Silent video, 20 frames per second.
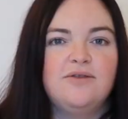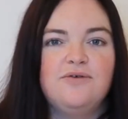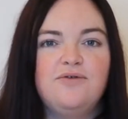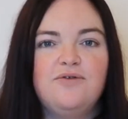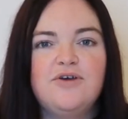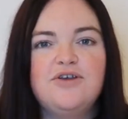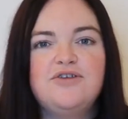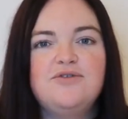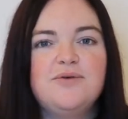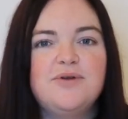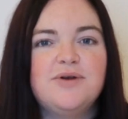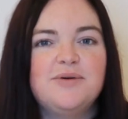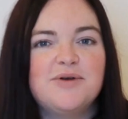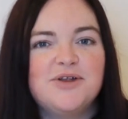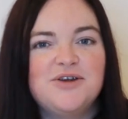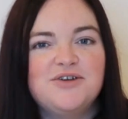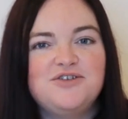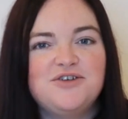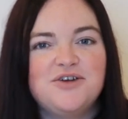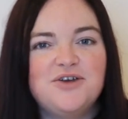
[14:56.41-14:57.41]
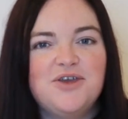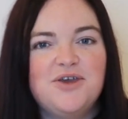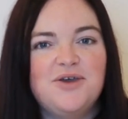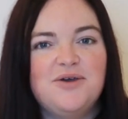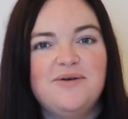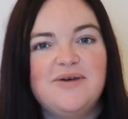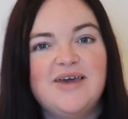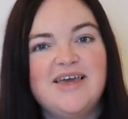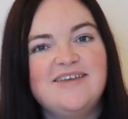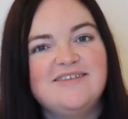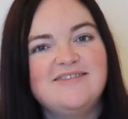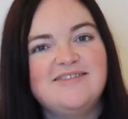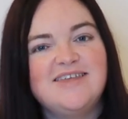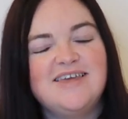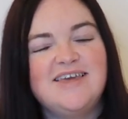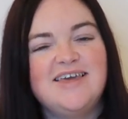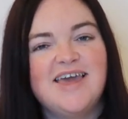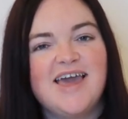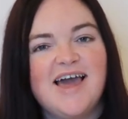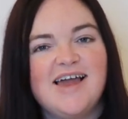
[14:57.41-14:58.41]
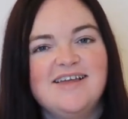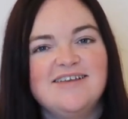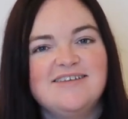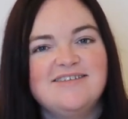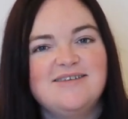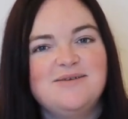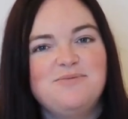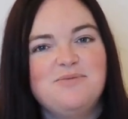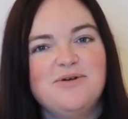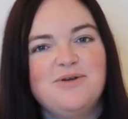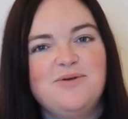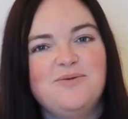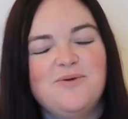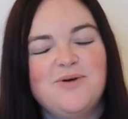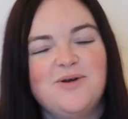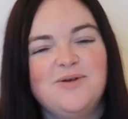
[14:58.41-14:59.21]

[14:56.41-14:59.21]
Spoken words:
The first one I'm going to show you is the Galaxy print